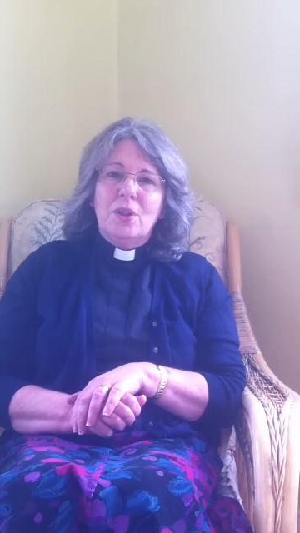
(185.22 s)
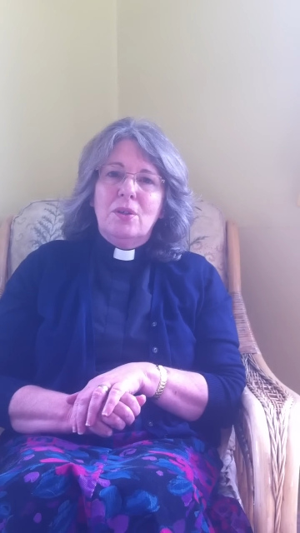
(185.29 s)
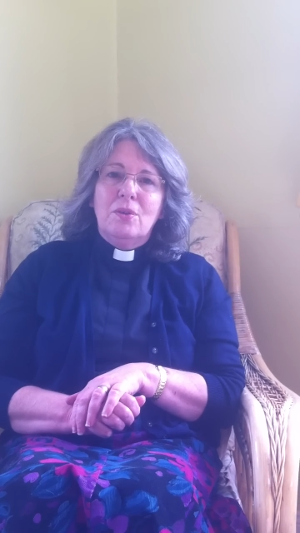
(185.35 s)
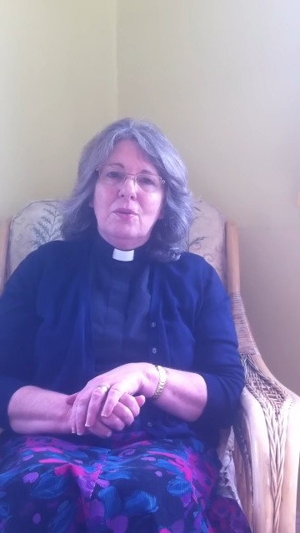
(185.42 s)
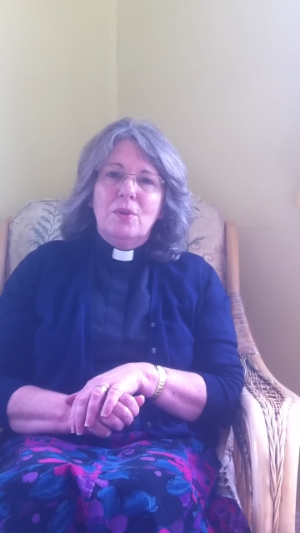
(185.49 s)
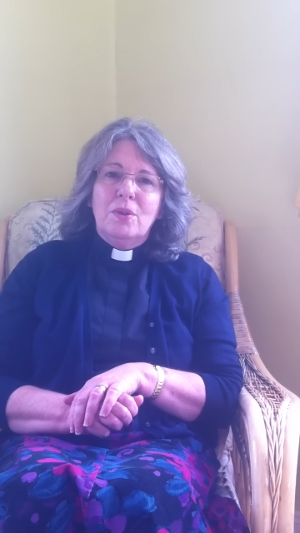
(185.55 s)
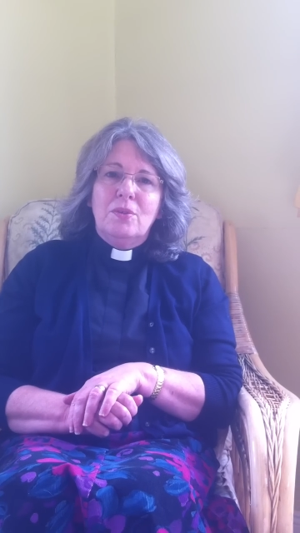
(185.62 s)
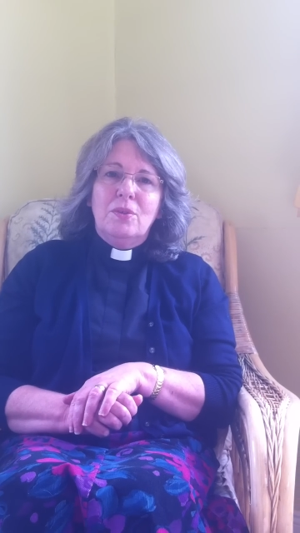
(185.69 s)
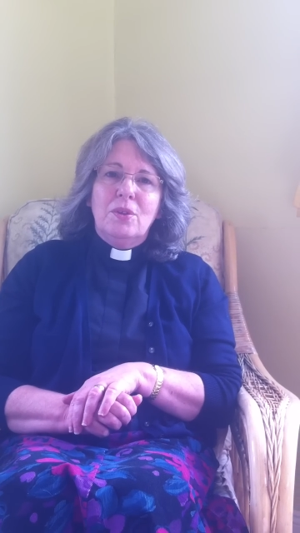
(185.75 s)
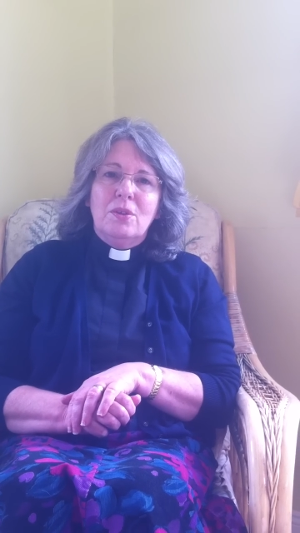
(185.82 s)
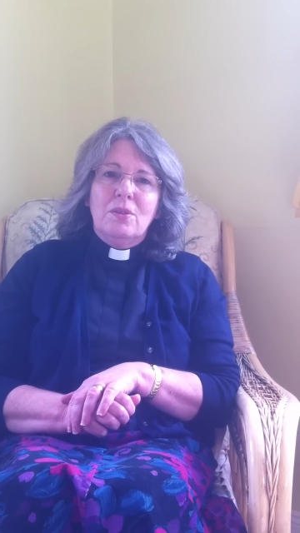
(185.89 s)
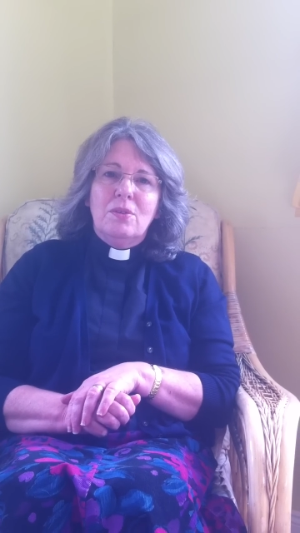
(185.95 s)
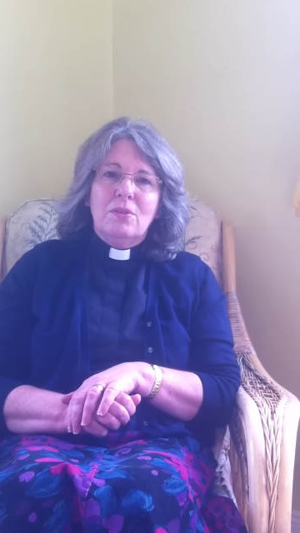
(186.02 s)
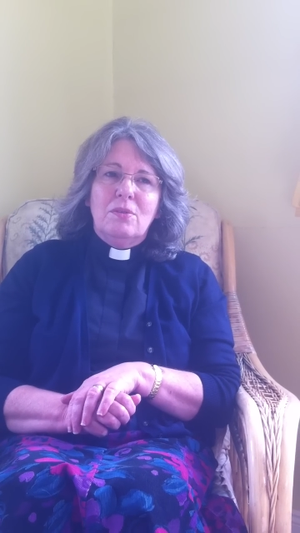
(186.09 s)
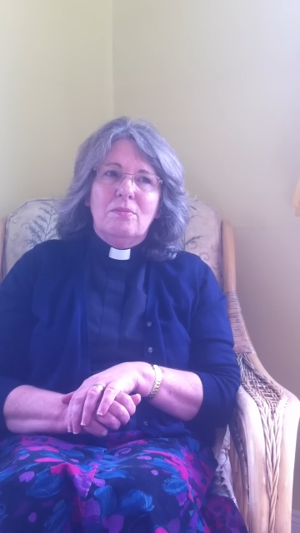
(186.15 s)
go with
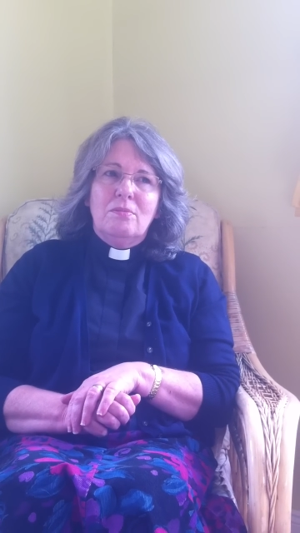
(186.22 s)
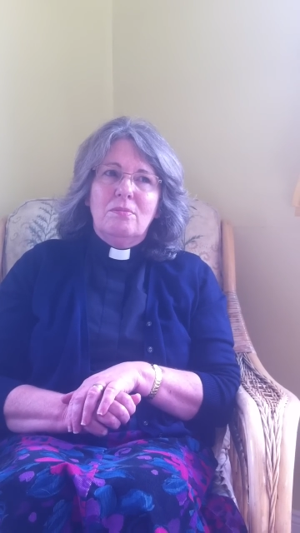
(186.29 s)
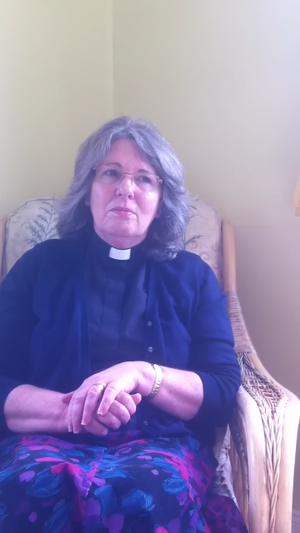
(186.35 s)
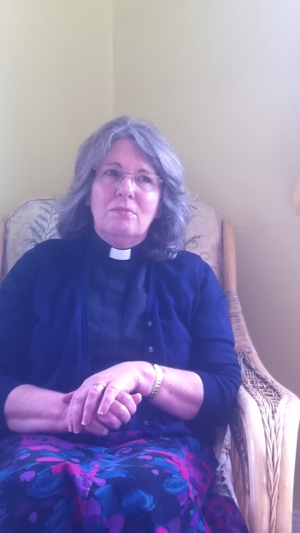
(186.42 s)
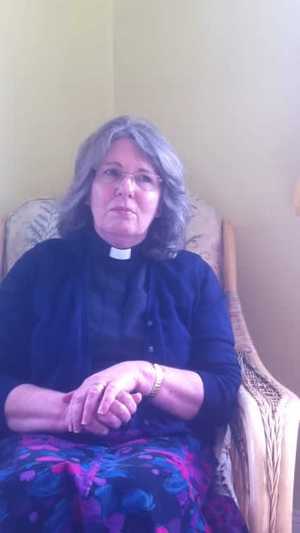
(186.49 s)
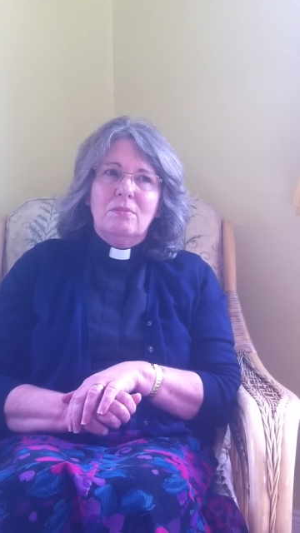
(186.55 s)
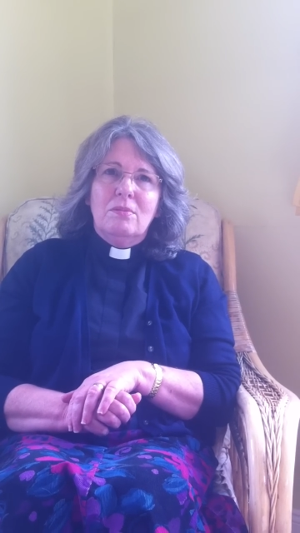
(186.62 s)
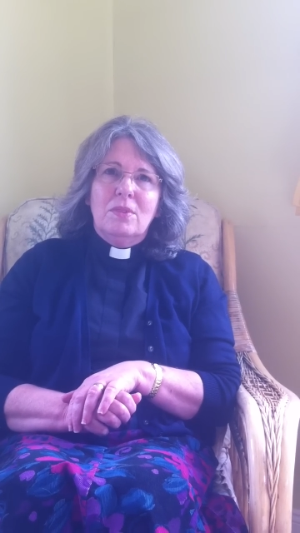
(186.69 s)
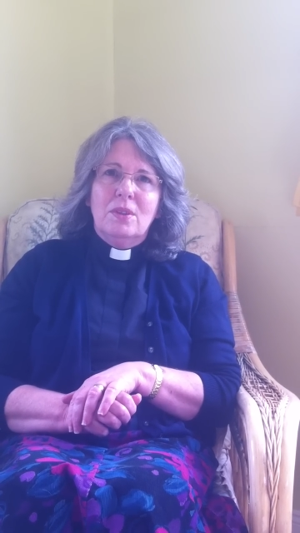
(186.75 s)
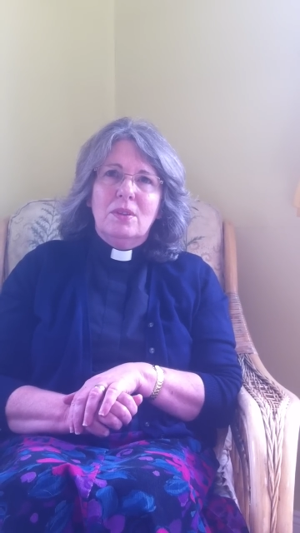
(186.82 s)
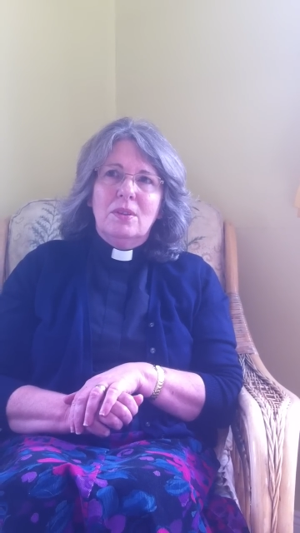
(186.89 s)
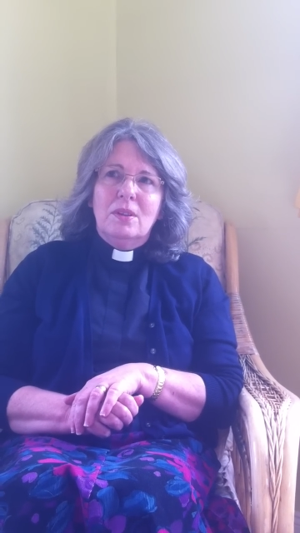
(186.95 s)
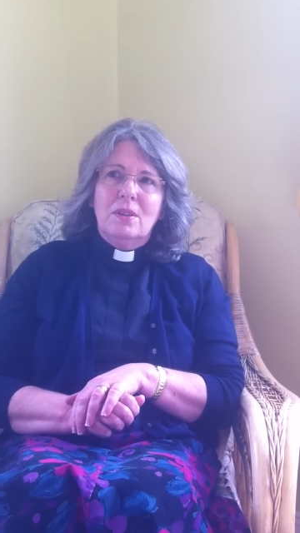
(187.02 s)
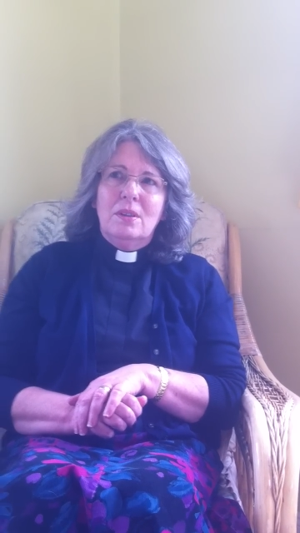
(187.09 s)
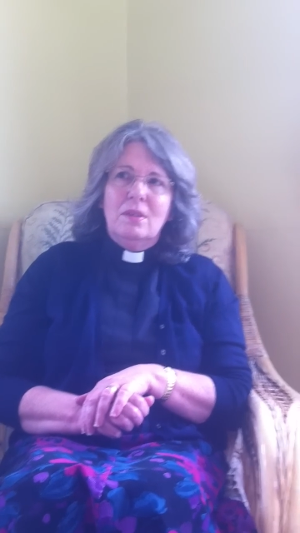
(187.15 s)
just
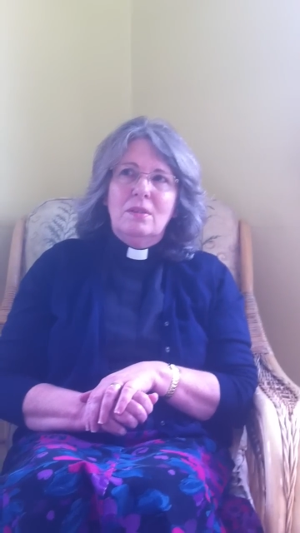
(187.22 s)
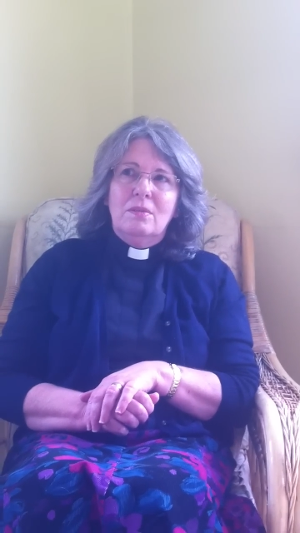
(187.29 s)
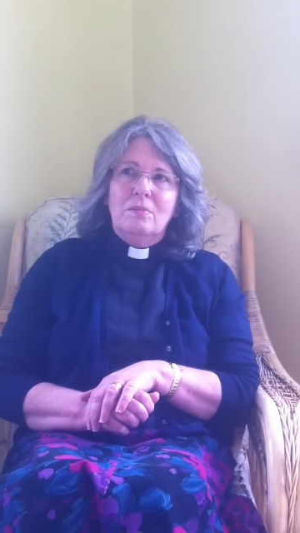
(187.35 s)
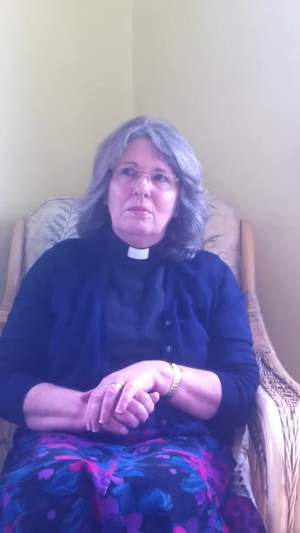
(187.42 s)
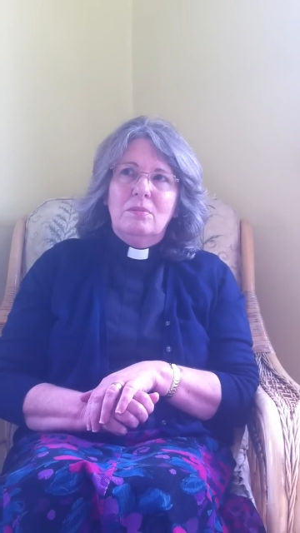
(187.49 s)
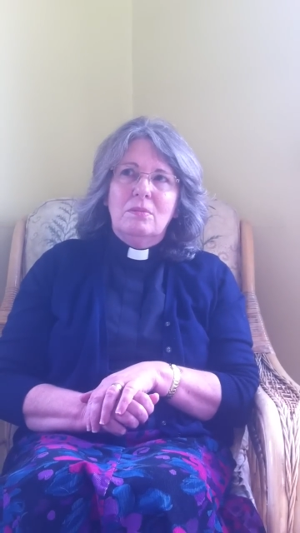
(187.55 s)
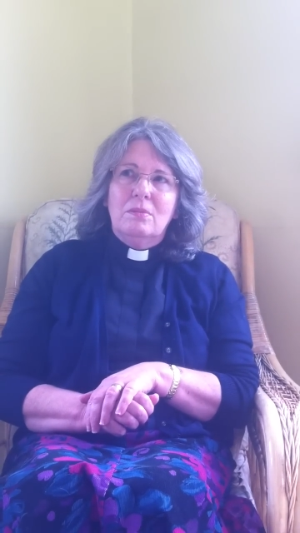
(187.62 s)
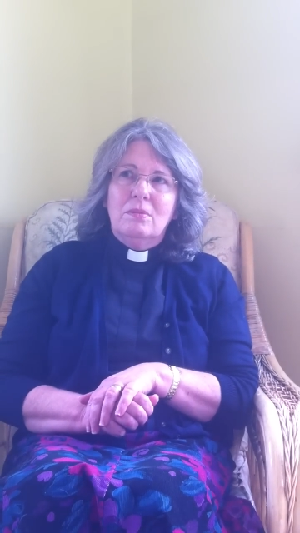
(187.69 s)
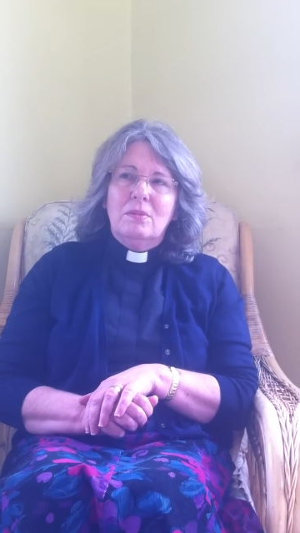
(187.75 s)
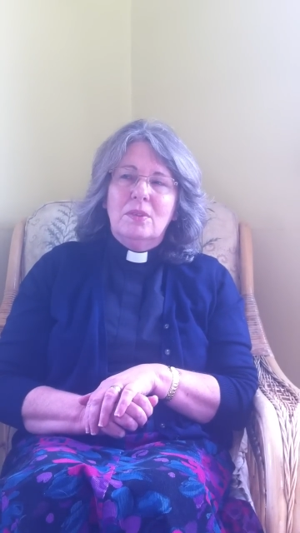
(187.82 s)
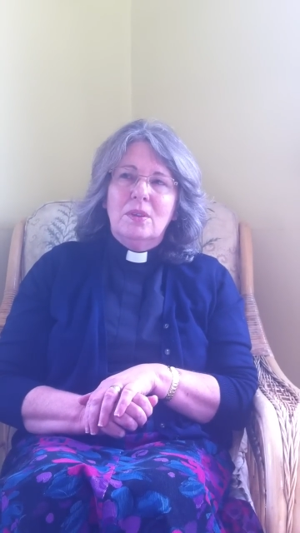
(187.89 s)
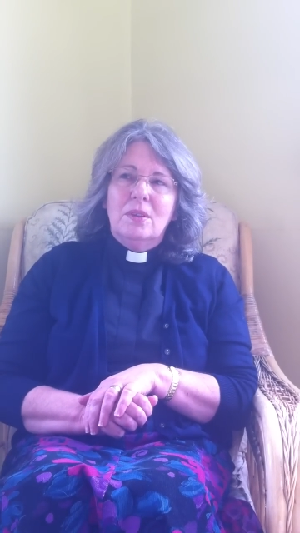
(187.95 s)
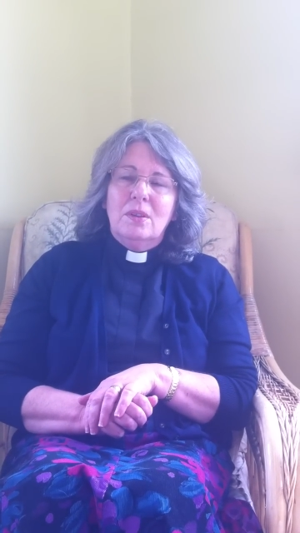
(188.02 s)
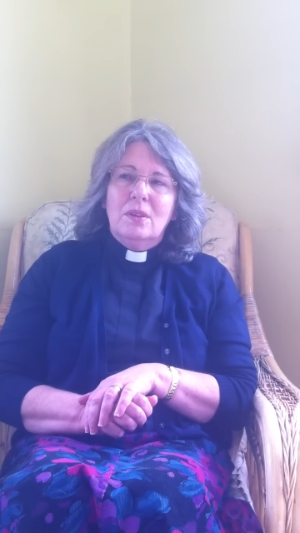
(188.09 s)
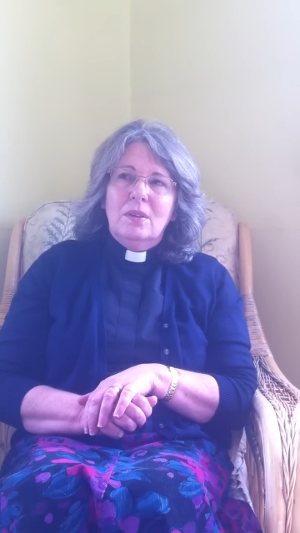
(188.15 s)

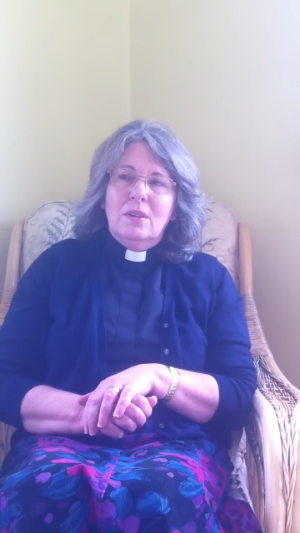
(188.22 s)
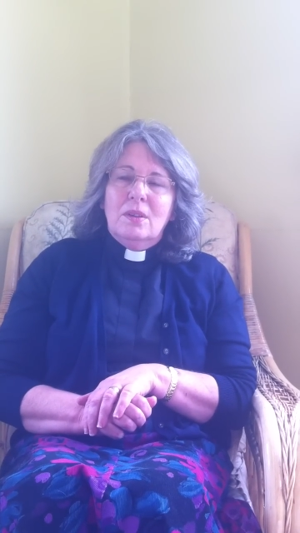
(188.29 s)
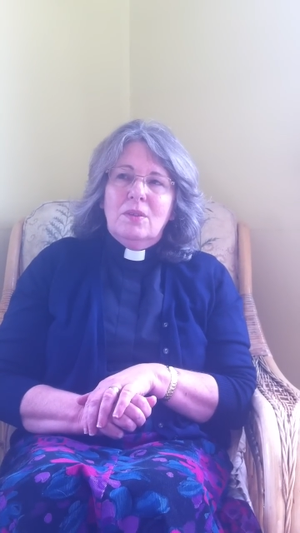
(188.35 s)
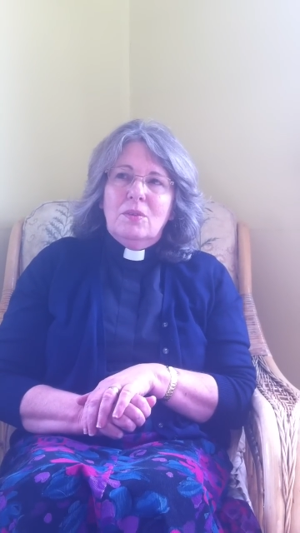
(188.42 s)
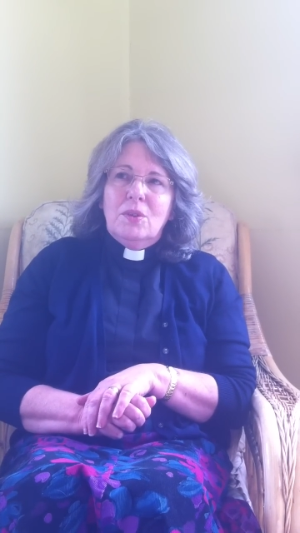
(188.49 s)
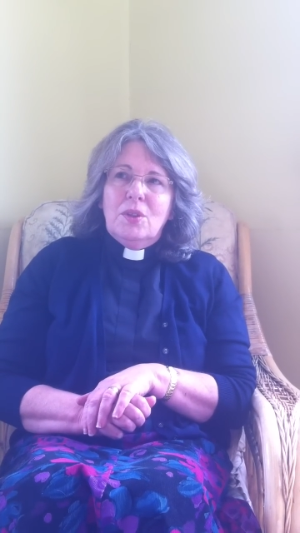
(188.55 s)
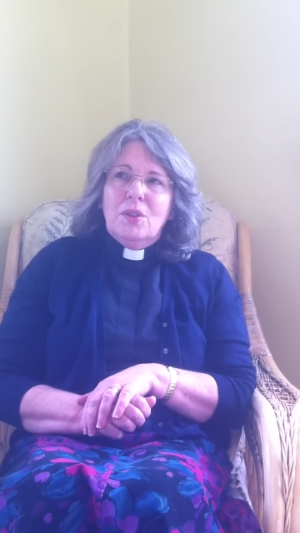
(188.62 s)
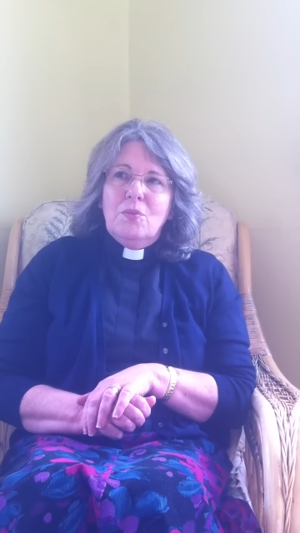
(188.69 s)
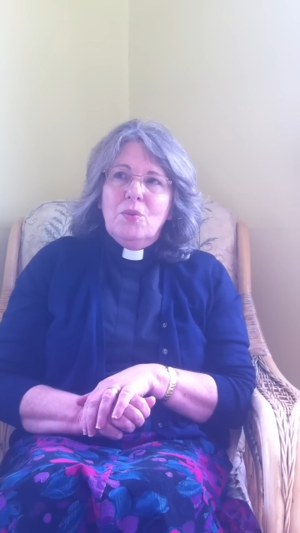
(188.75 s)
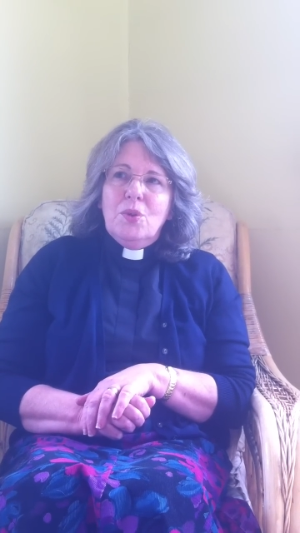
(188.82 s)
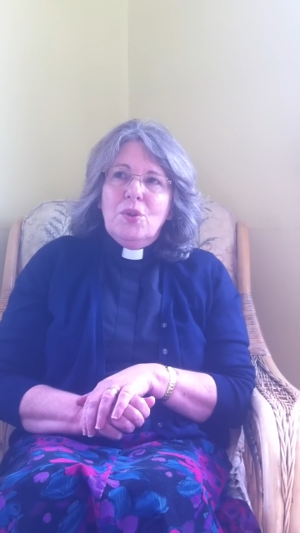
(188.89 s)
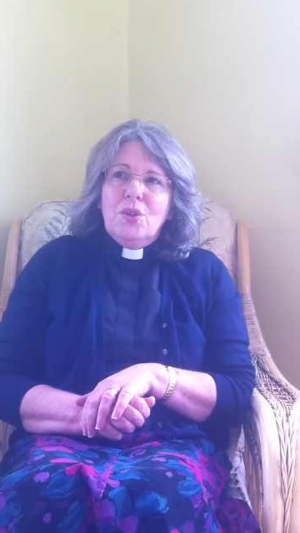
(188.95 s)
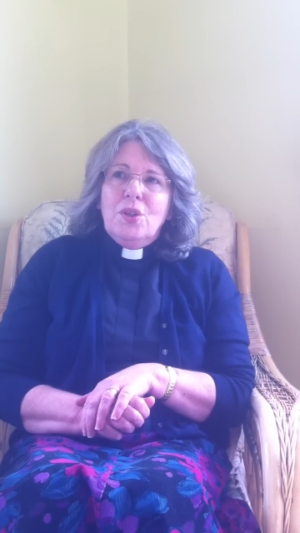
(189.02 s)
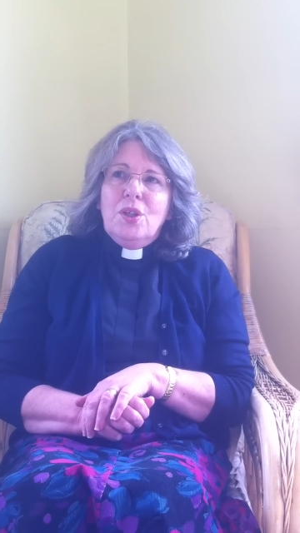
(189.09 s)
we didn't want